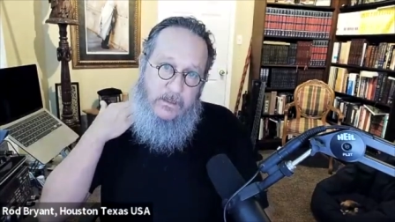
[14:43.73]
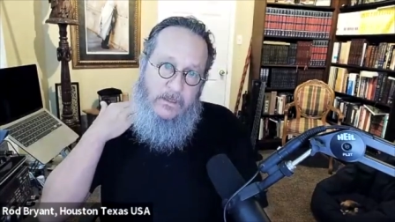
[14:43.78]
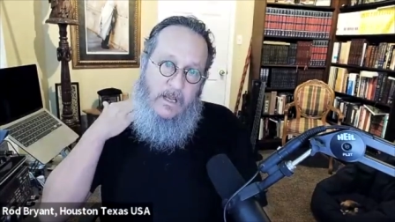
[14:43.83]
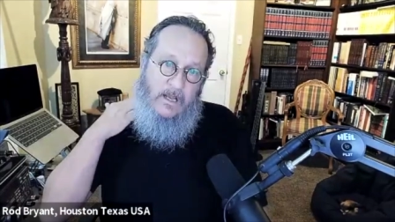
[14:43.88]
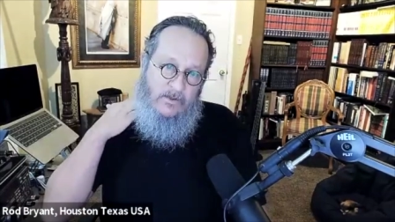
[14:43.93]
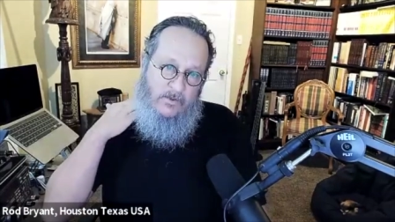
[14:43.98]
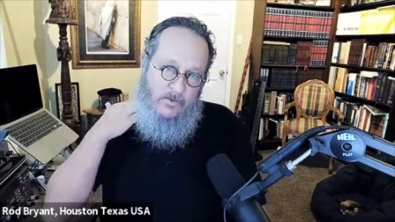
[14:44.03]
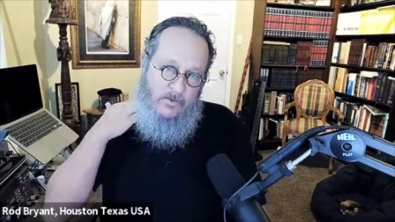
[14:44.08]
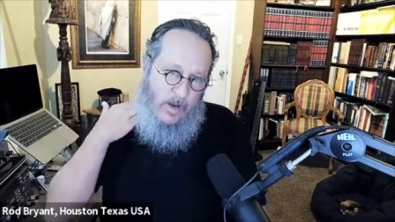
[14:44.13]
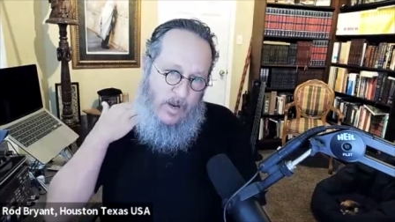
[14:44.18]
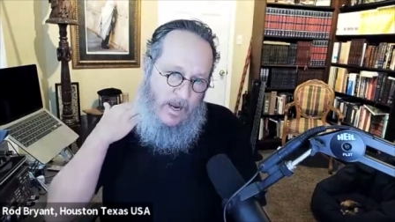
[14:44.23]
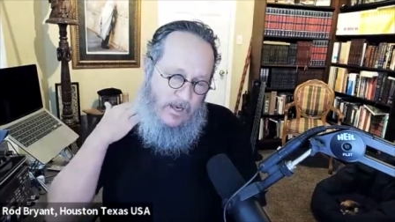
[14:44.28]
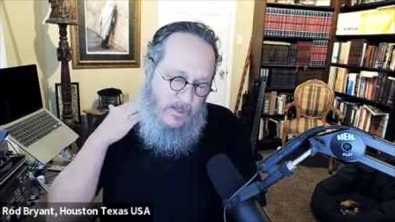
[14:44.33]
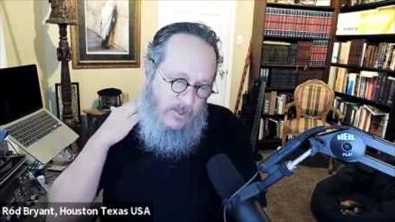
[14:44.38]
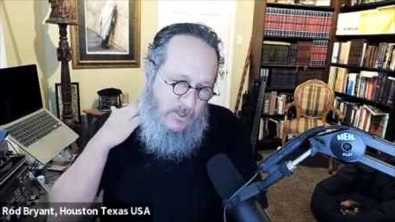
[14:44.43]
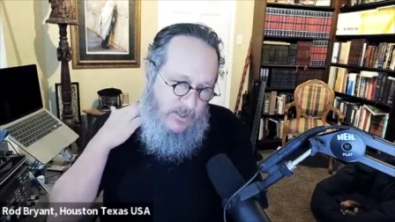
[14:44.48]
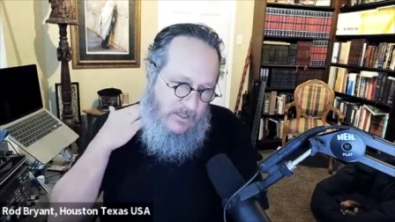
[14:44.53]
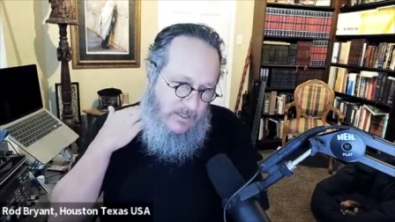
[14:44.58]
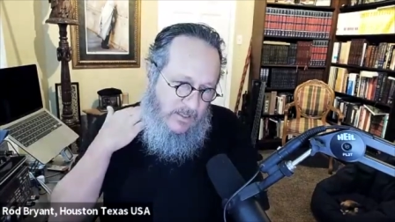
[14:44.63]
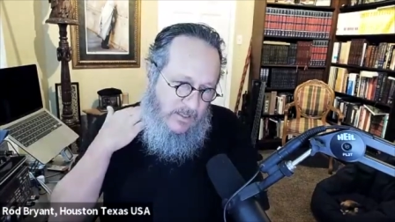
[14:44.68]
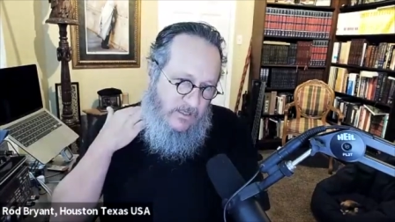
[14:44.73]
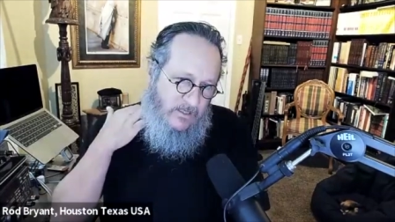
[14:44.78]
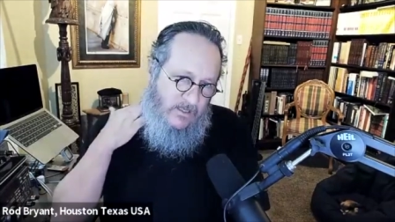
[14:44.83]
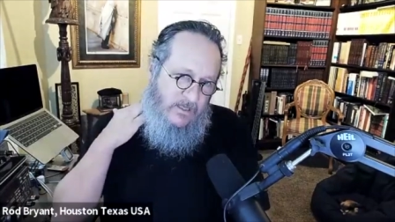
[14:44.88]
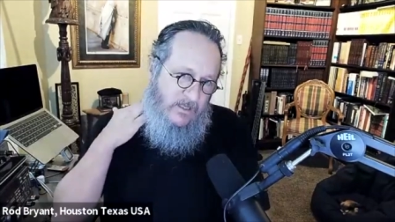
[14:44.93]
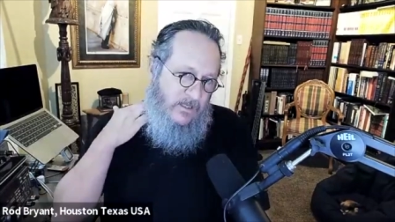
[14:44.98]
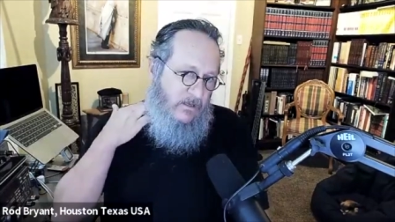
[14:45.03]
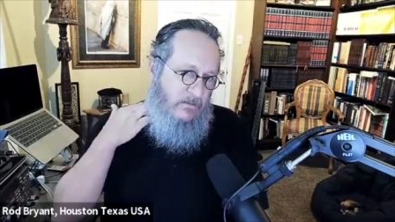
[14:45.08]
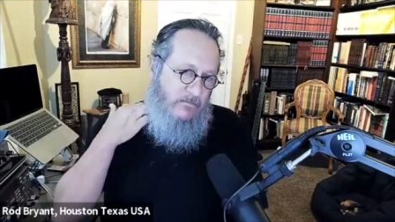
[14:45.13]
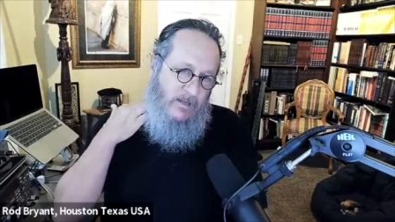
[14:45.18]
As Rashi lists
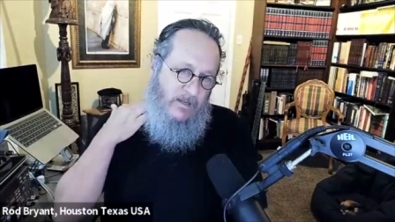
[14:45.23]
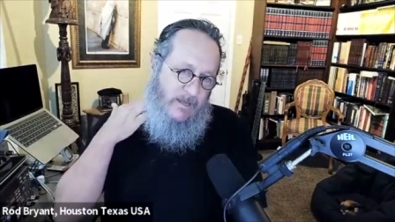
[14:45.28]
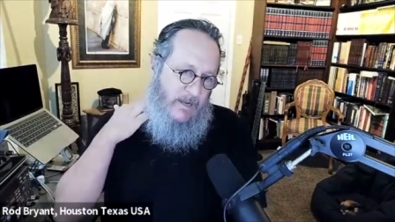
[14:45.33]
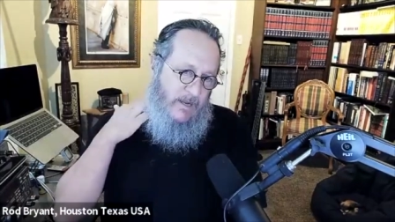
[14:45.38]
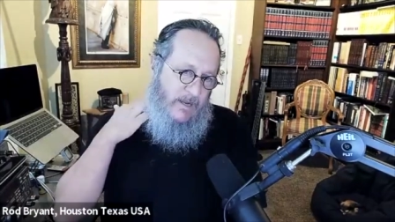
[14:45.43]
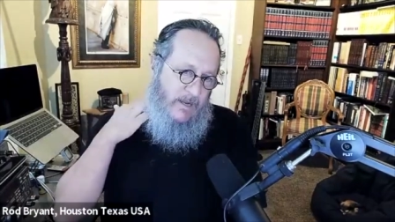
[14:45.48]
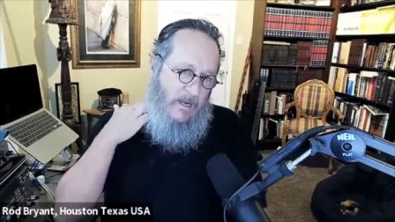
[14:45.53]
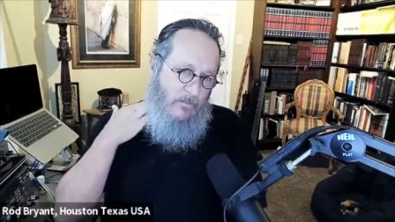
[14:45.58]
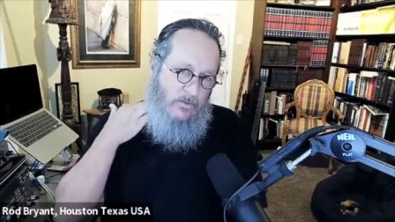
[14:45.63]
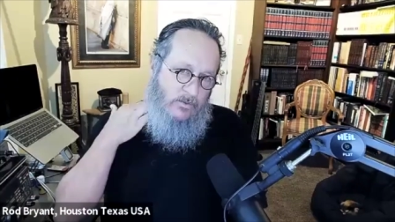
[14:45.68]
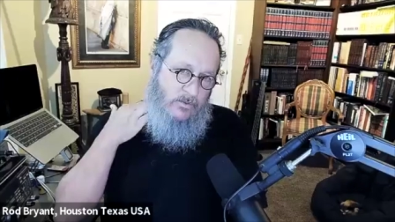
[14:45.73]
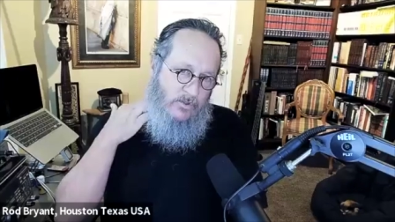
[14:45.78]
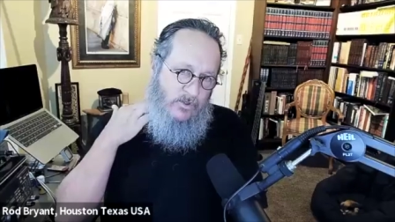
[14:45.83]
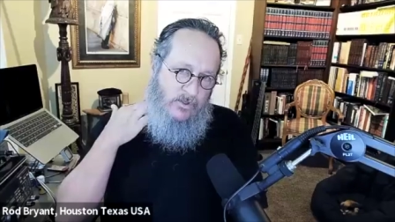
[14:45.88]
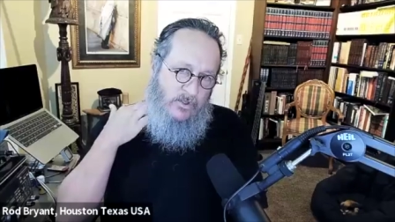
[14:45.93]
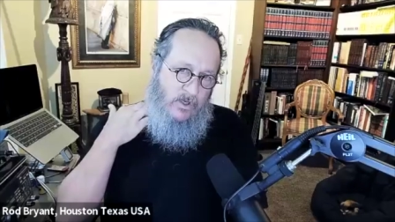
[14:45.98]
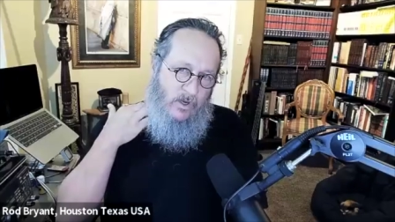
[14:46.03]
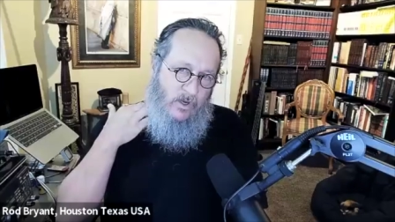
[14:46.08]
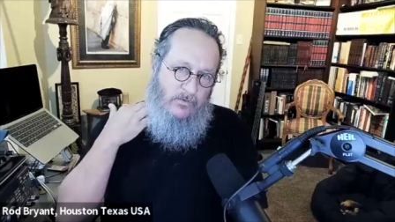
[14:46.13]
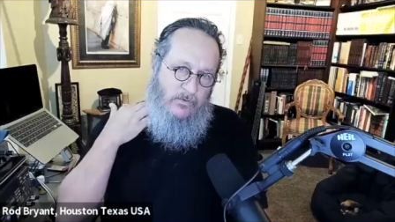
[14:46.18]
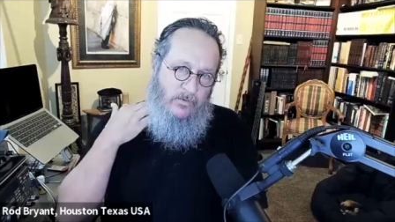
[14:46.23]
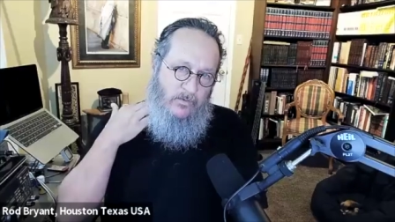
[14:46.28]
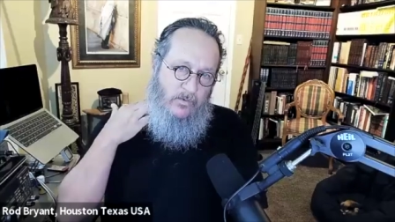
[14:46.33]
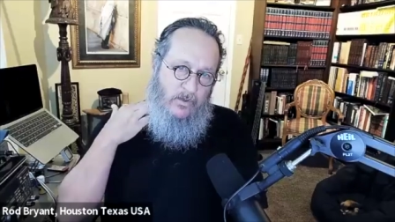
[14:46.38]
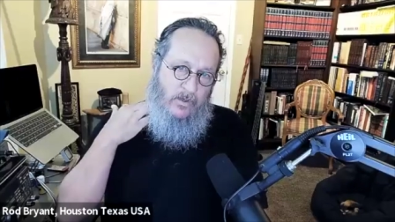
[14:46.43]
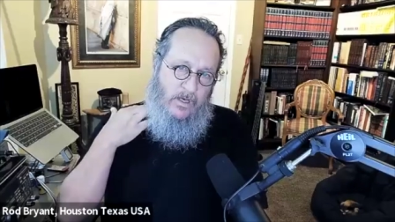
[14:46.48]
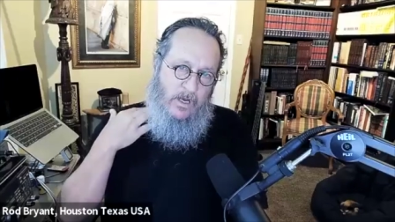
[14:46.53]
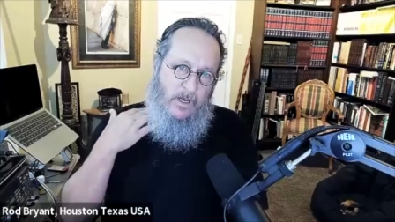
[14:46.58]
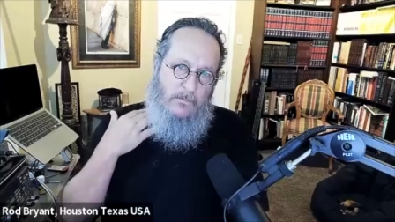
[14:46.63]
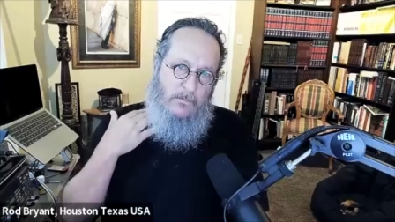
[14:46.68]
them, and I will just go through
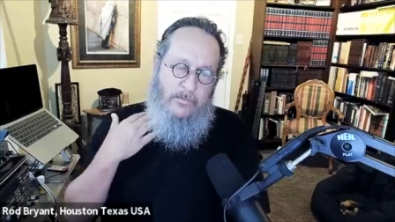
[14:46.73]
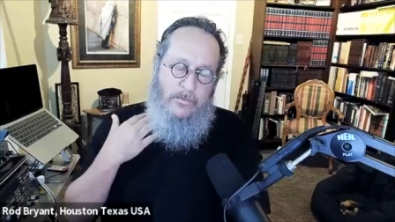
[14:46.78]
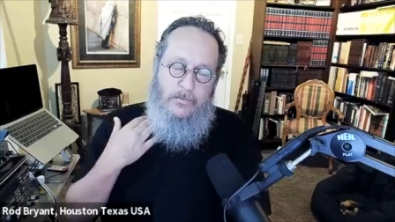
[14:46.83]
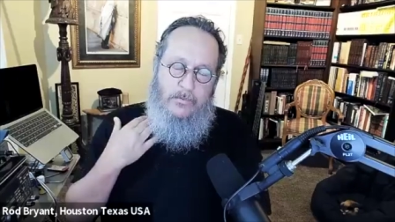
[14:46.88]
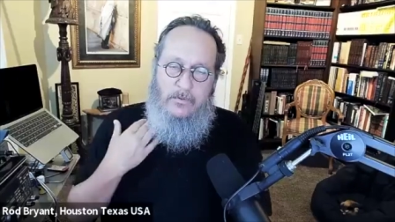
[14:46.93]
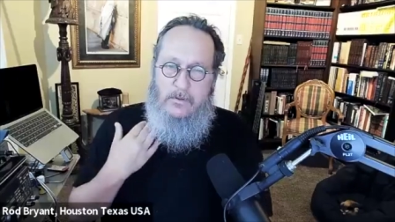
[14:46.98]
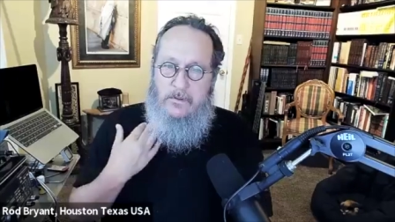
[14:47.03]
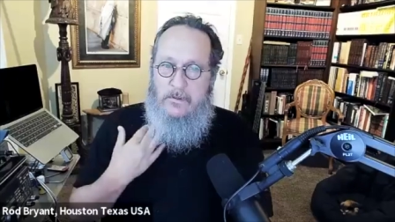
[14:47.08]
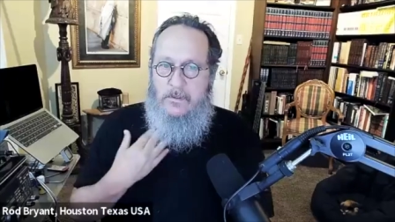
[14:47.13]
a couple